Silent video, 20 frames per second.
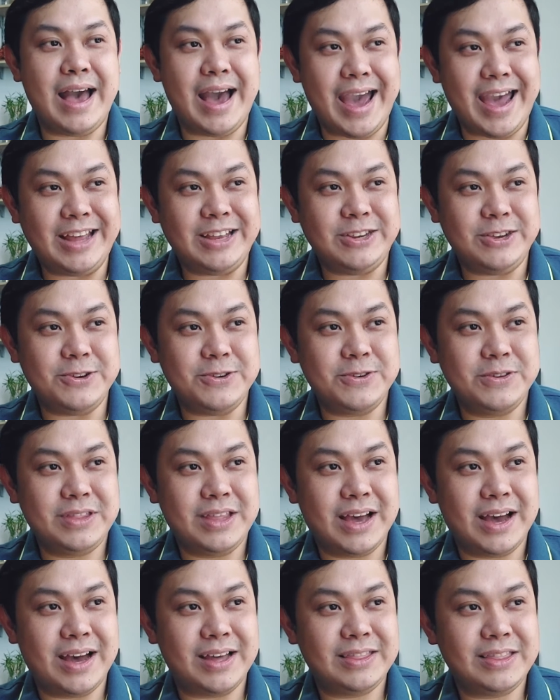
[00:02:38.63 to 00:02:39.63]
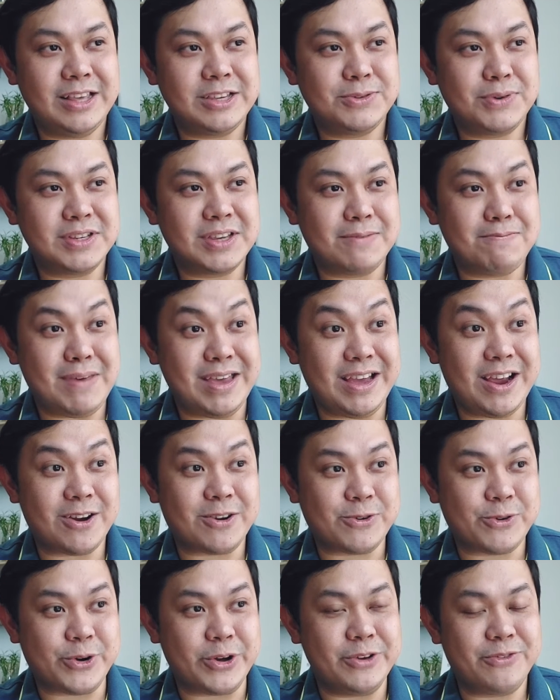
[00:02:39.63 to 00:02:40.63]
I knew that this was a bigger
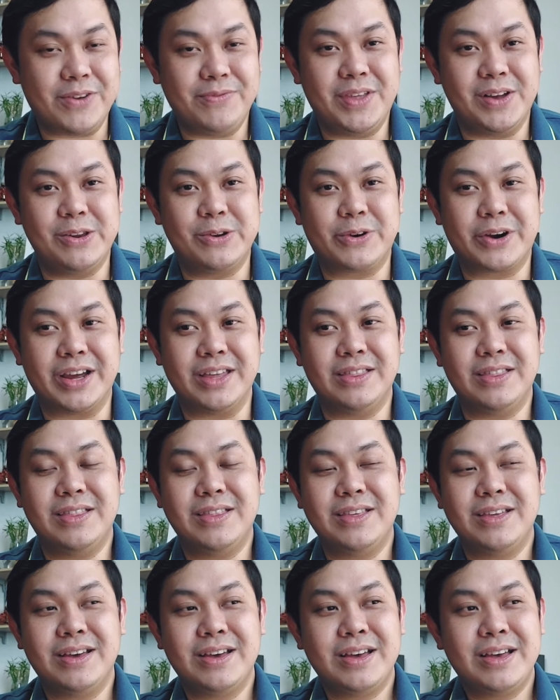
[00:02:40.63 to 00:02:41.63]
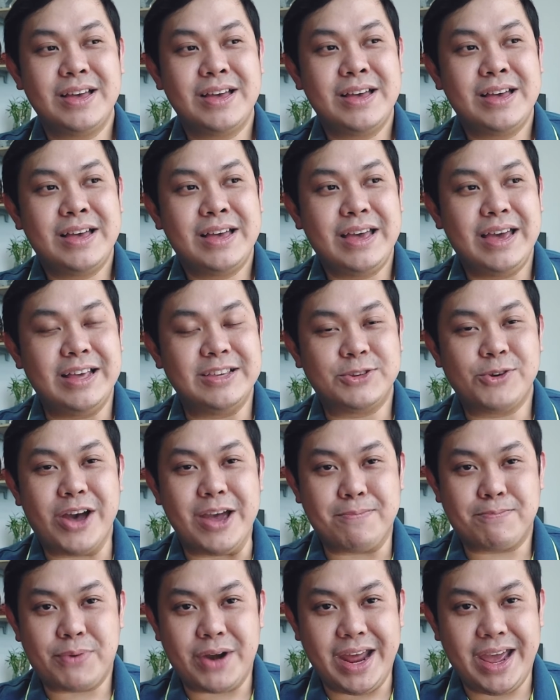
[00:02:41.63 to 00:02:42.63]
call from the Lord. And so
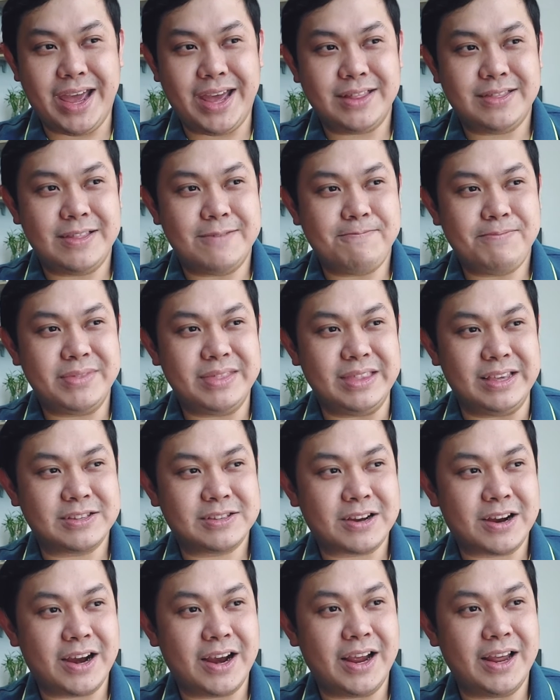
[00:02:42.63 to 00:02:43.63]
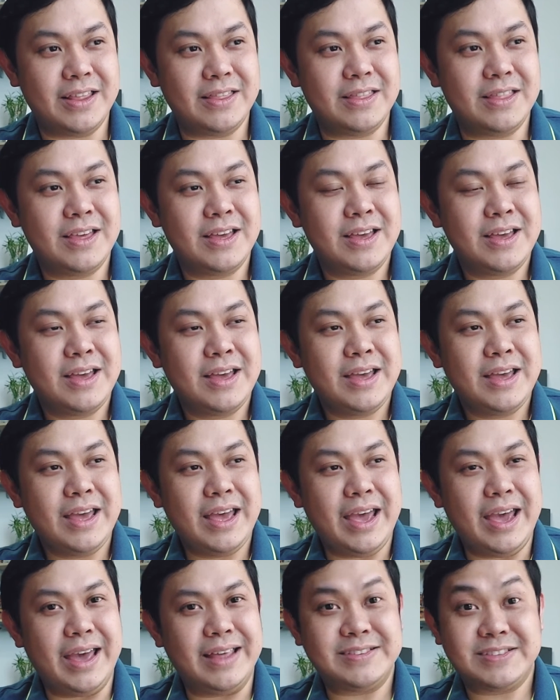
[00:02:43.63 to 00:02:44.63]
I prayed, discerned,
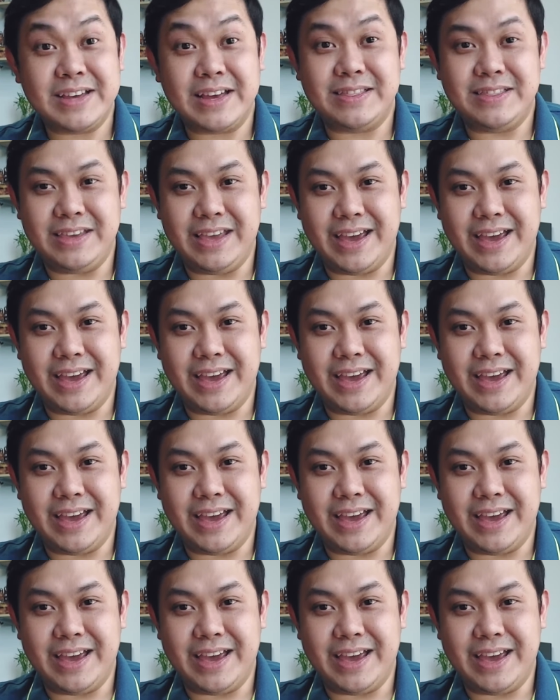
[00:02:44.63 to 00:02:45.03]
and said